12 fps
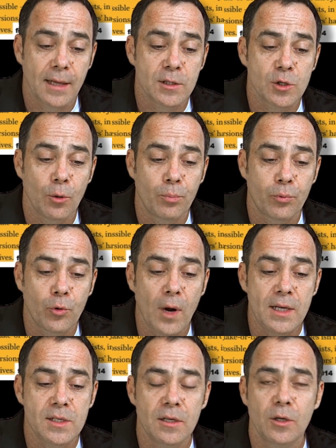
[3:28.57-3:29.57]
And so
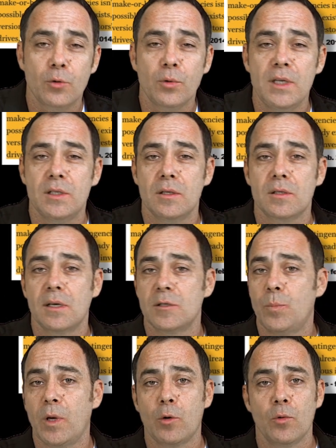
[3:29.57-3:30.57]
price increases as
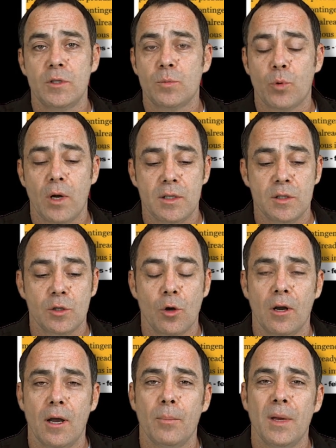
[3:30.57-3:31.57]
Bitcoin's price has
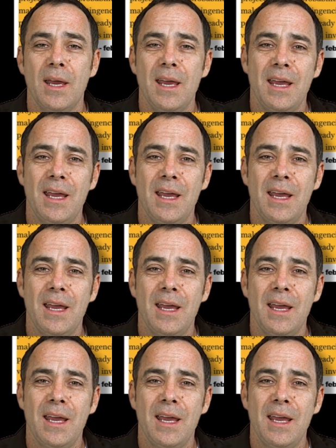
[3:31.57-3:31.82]
gone up.